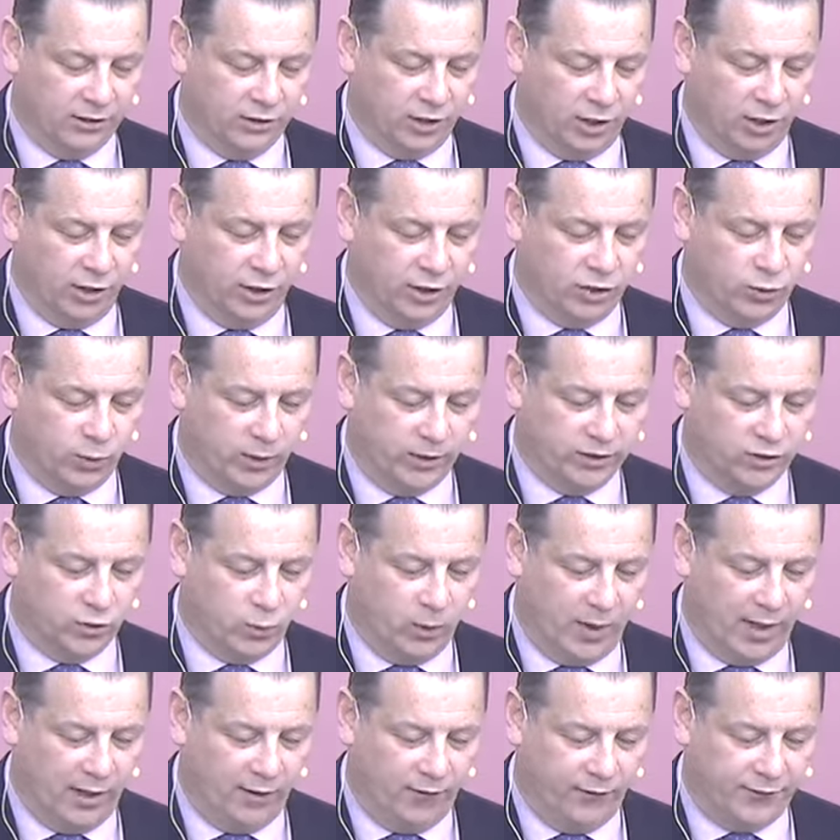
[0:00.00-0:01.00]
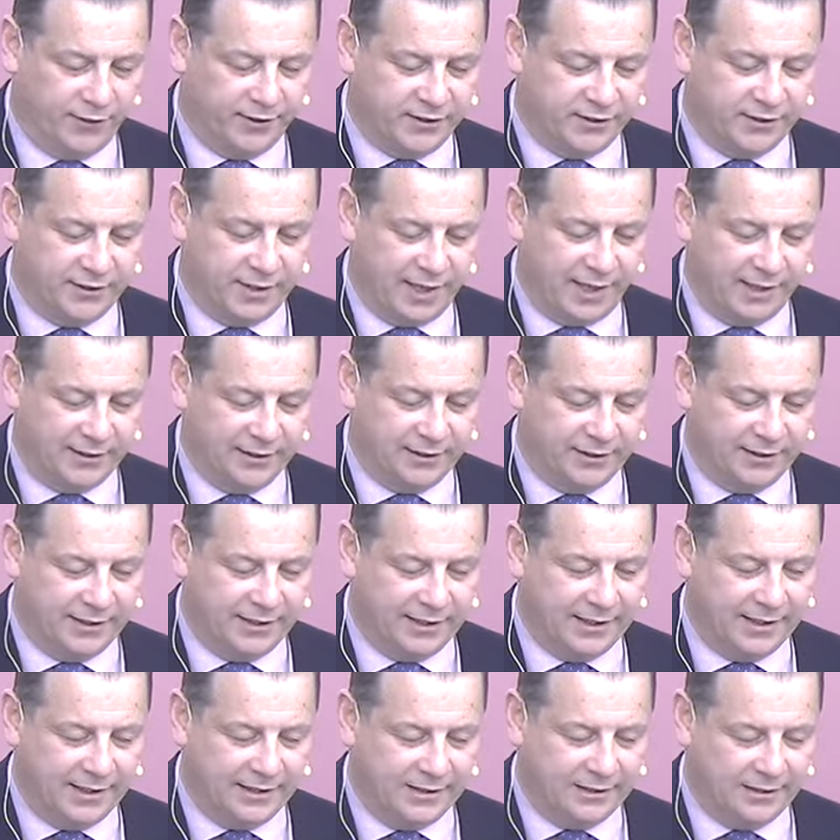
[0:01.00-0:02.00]
To lose one's wealth is sad
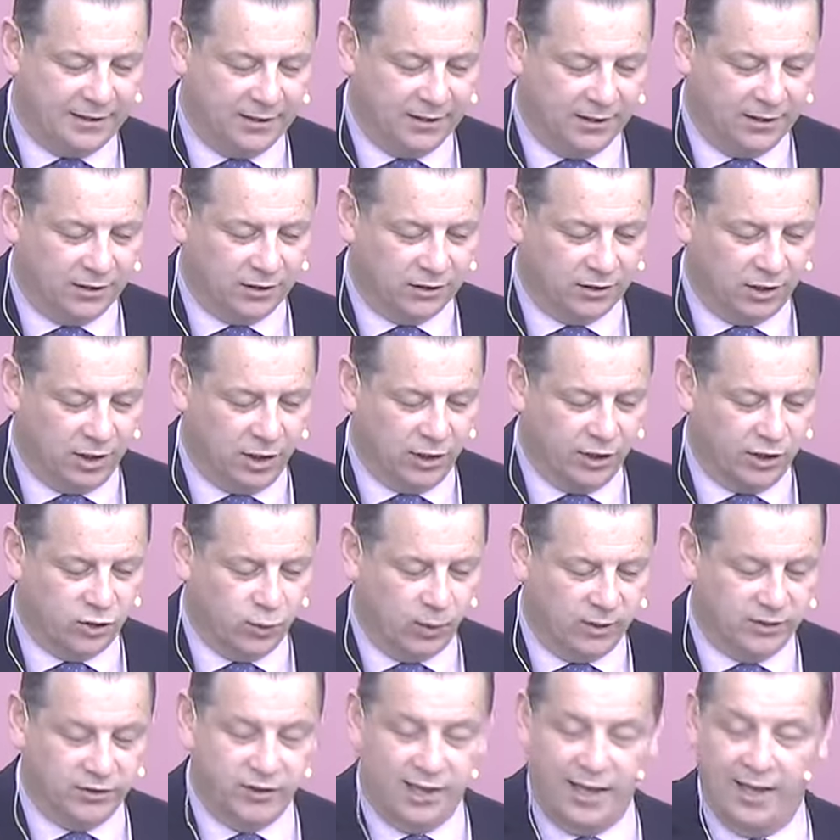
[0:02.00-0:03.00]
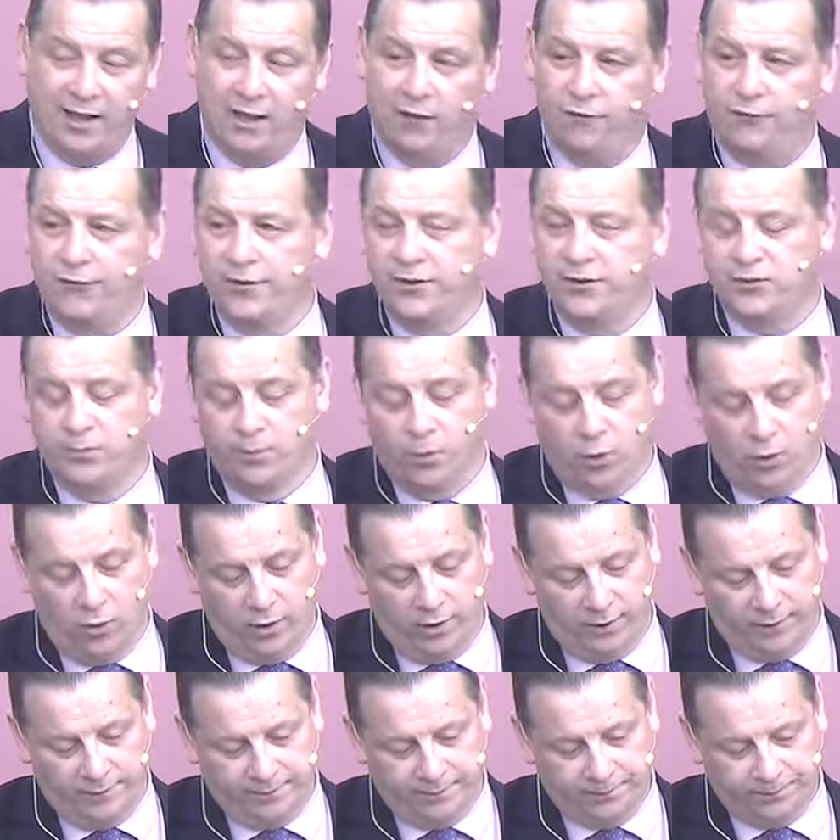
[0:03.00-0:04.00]
indeed, to lose one's health is
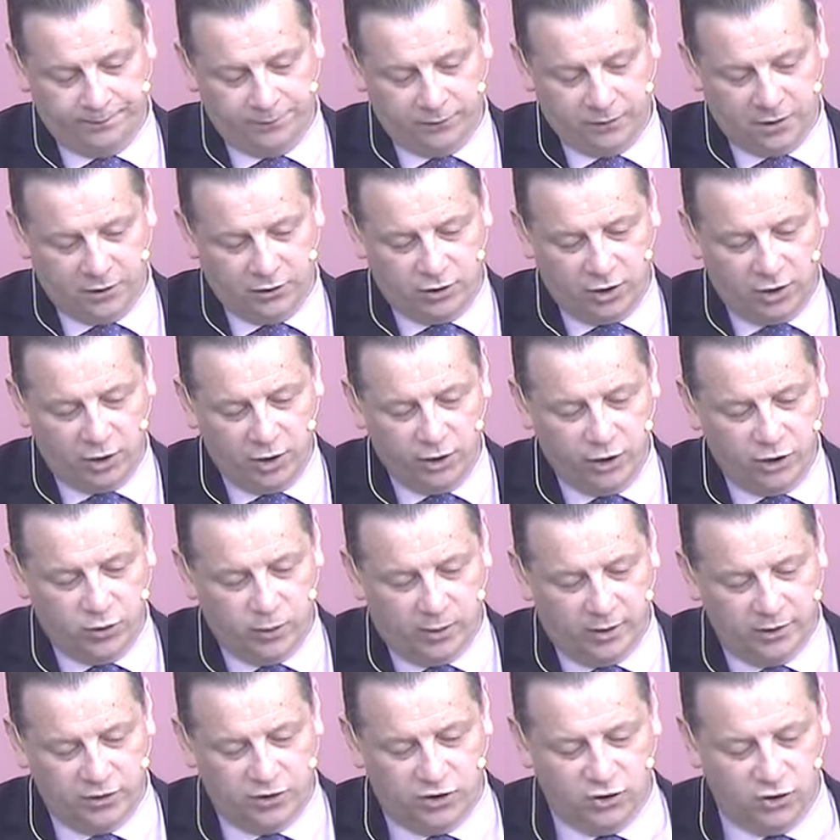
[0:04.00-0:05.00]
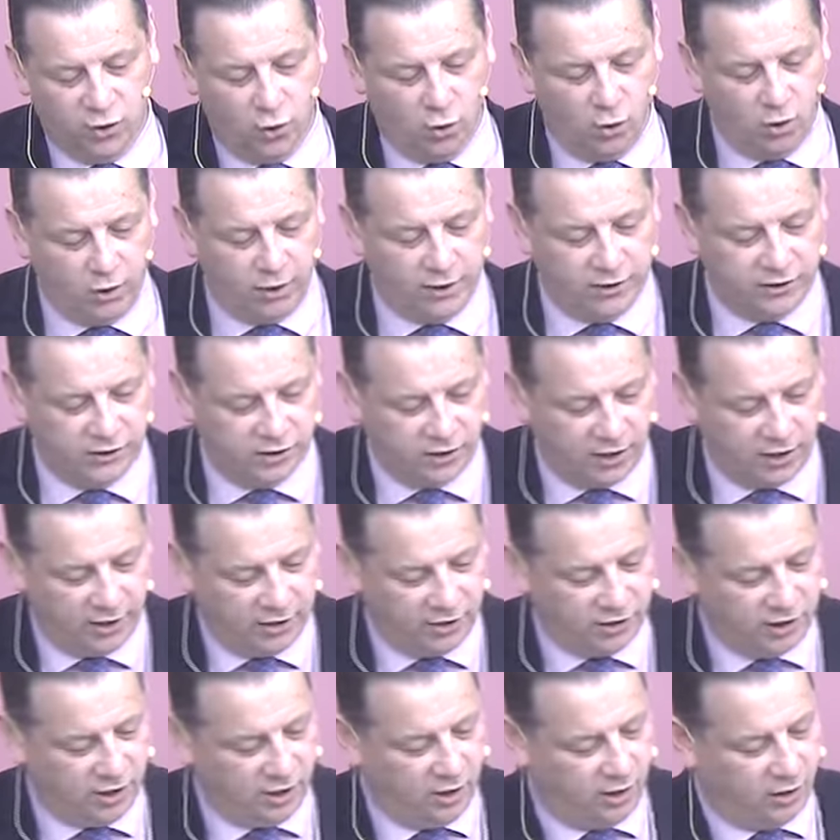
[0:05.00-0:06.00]
more, to lose one's soul is
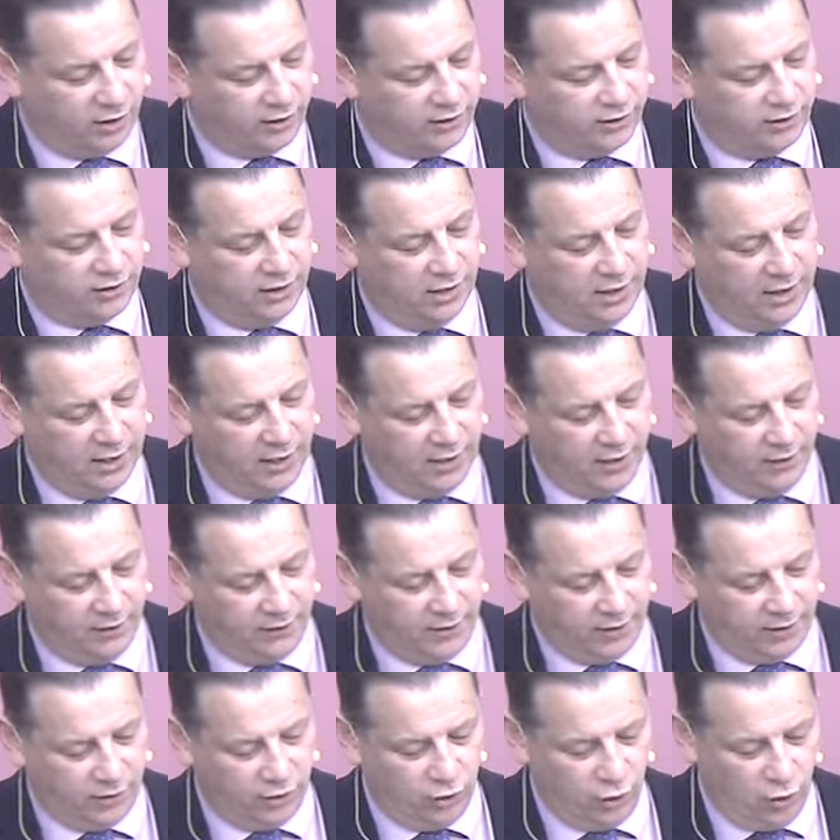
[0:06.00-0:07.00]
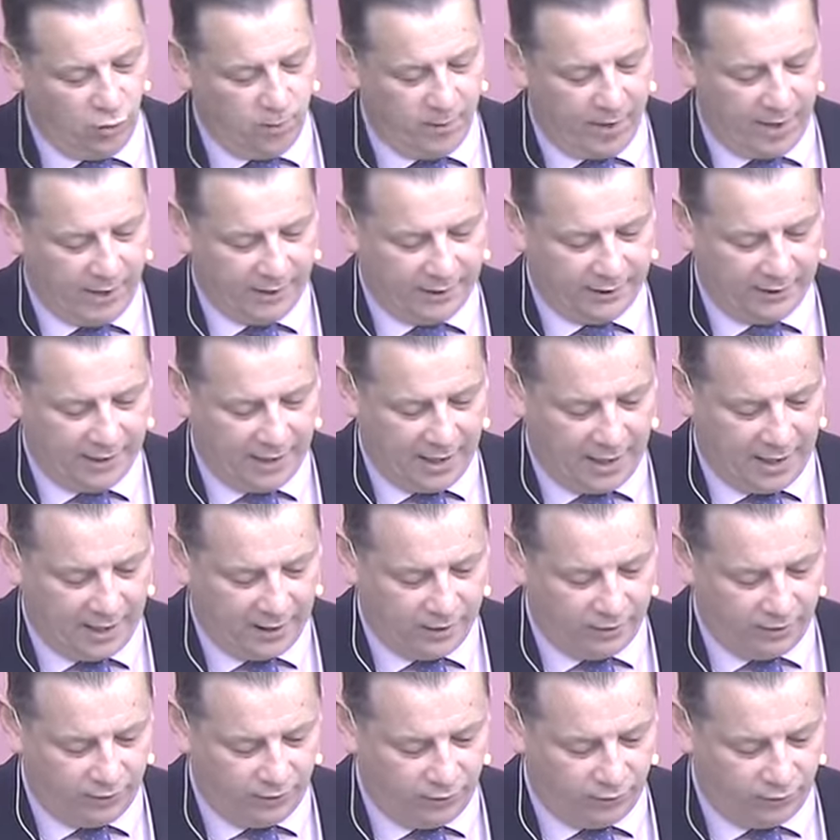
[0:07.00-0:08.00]
such a loss that no man
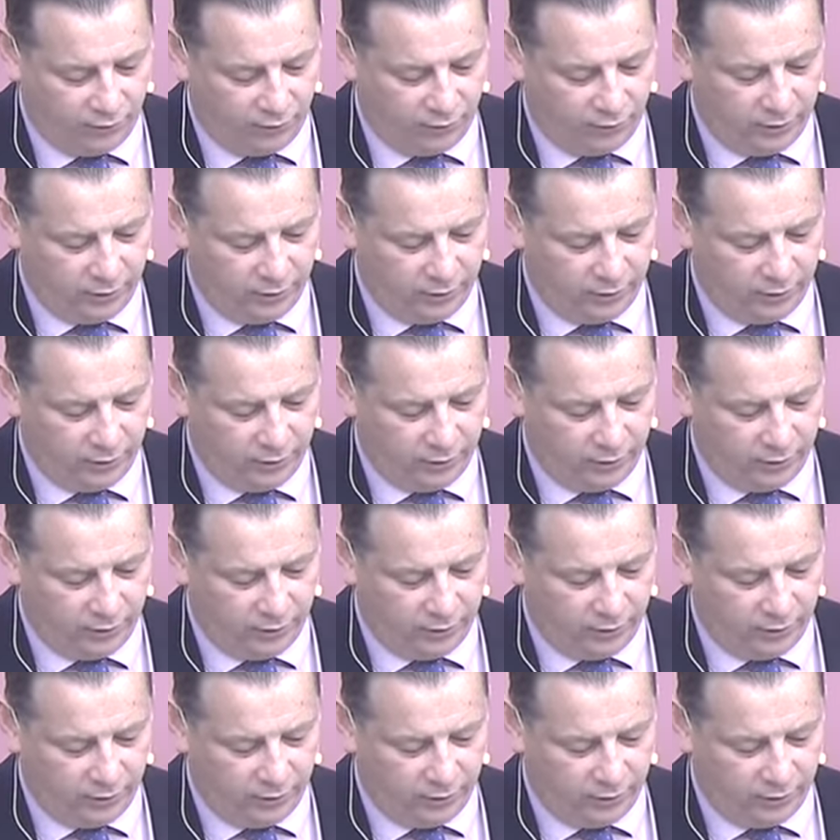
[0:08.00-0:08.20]
can